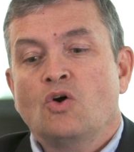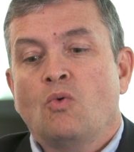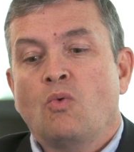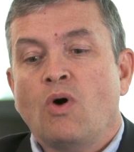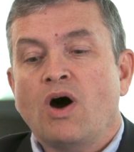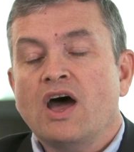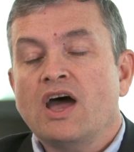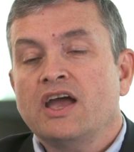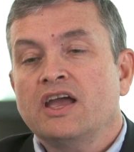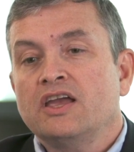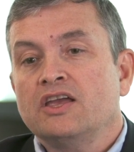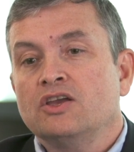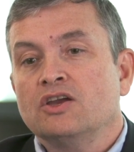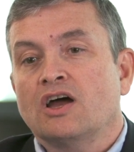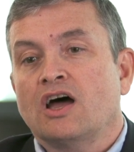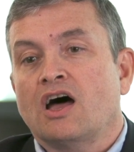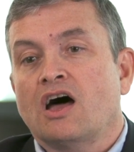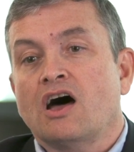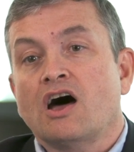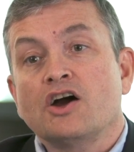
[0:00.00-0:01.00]
why
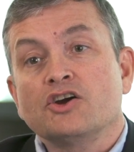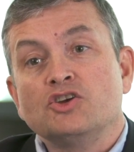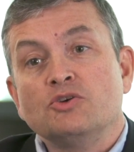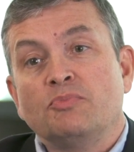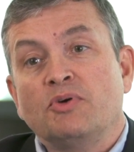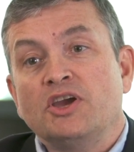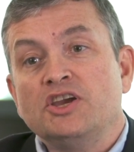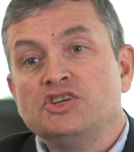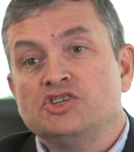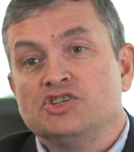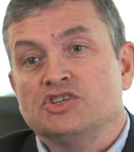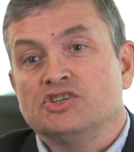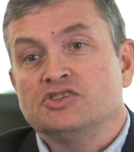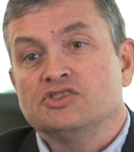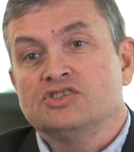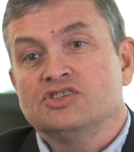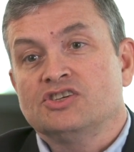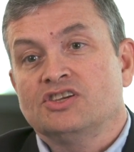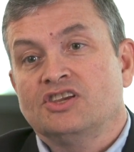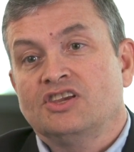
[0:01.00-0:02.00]

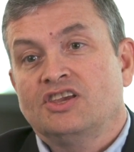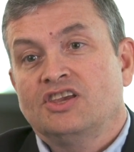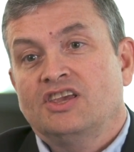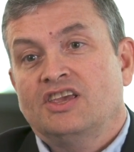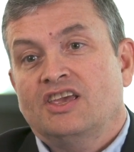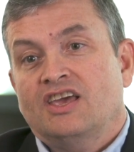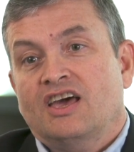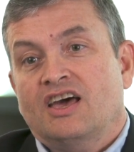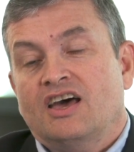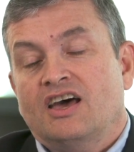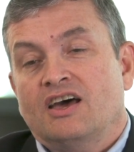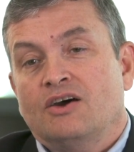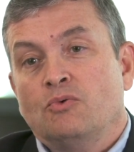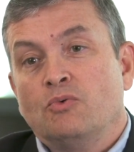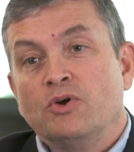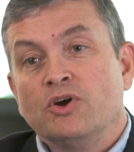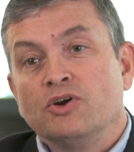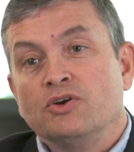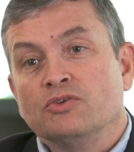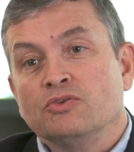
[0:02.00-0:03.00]
occupations
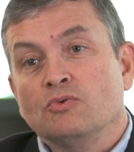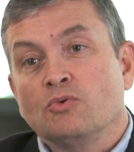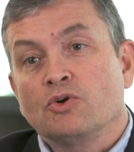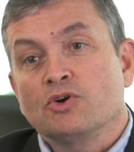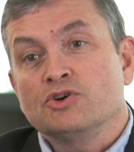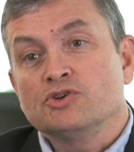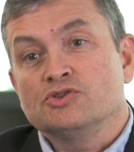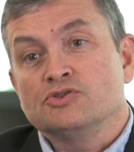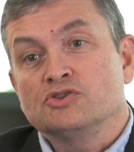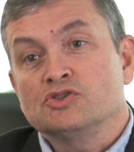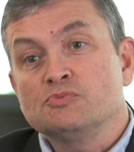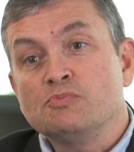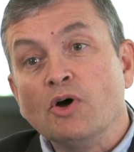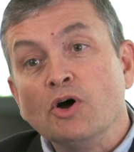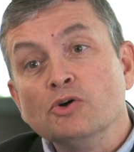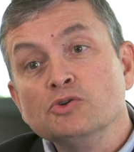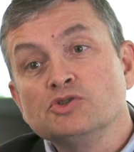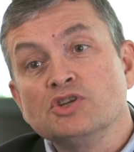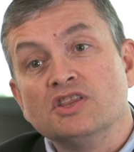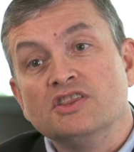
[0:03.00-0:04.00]
where the workers are
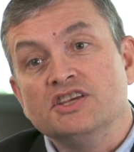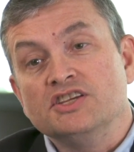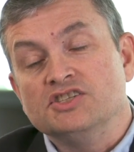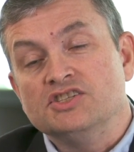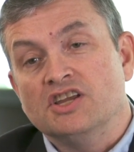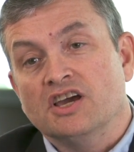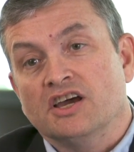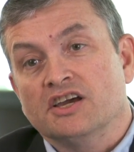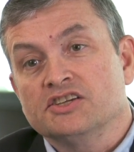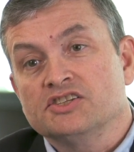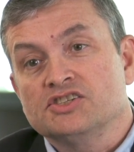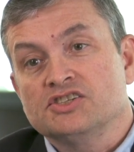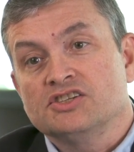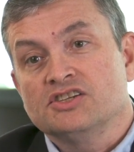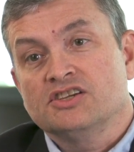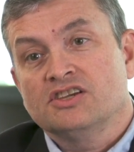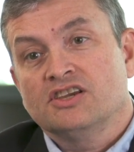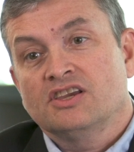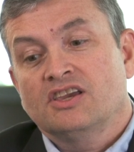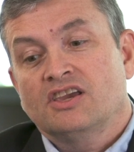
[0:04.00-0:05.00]
exposed to these dusts
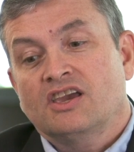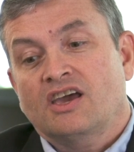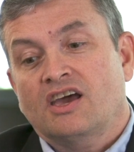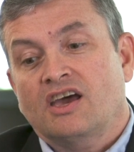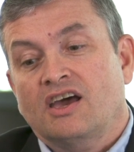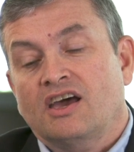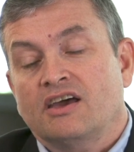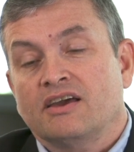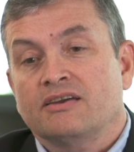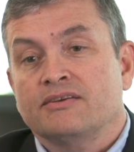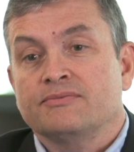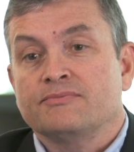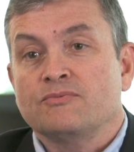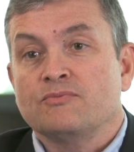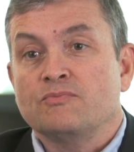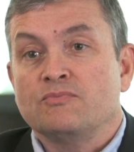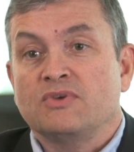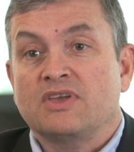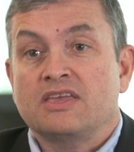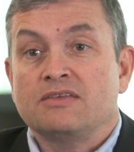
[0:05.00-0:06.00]

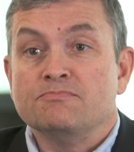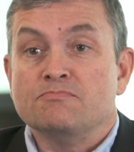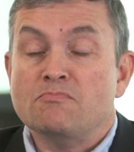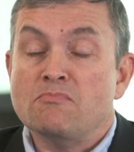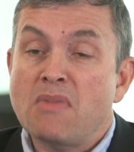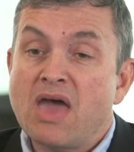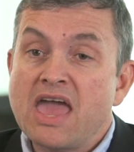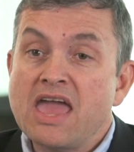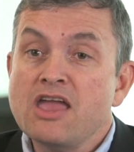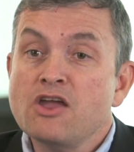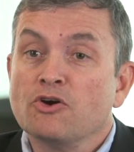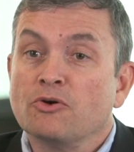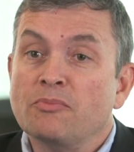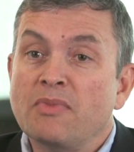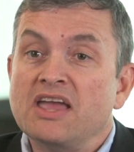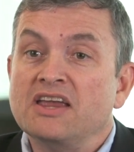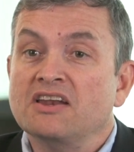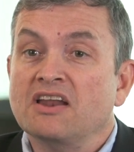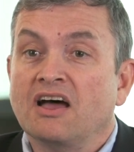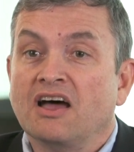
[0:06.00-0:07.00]
may or
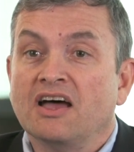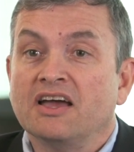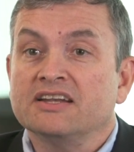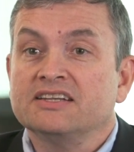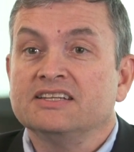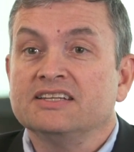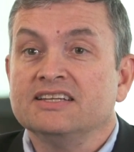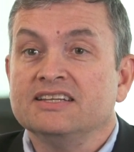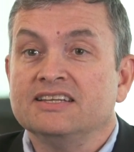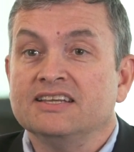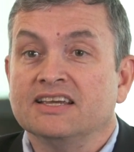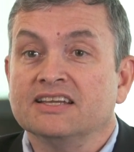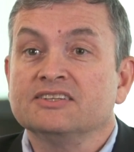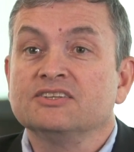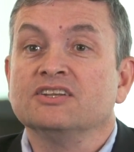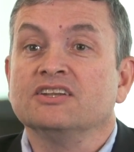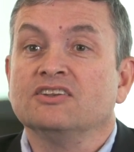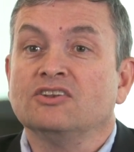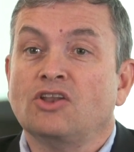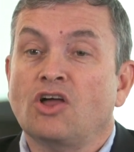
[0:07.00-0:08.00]
may not
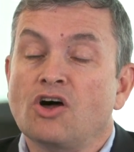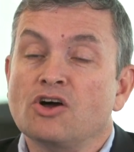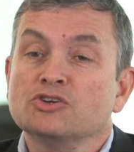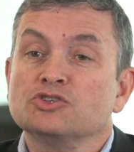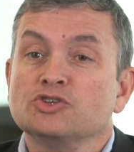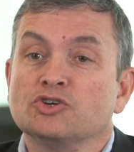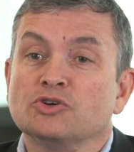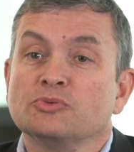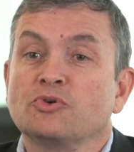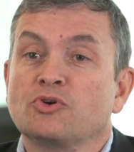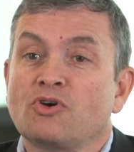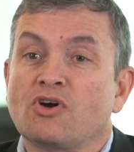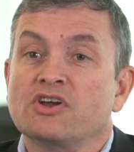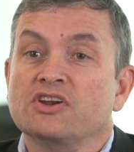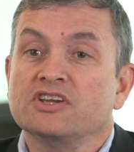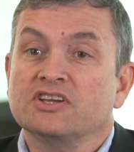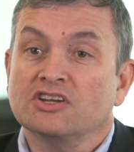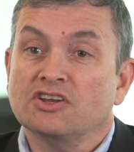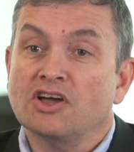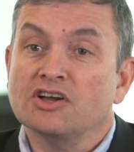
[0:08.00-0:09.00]
get long-term
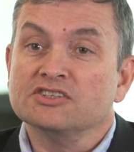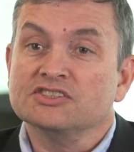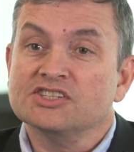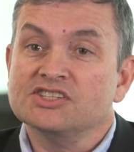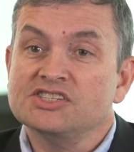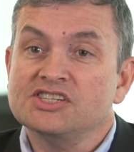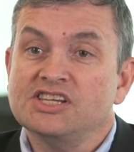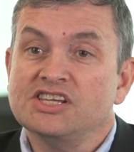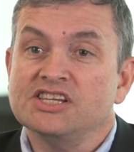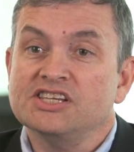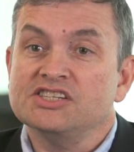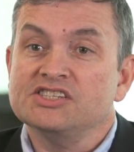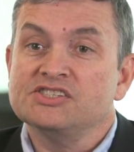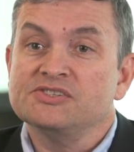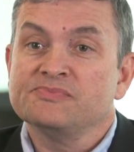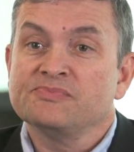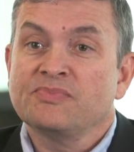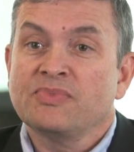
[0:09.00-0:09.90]
chronic lung disease.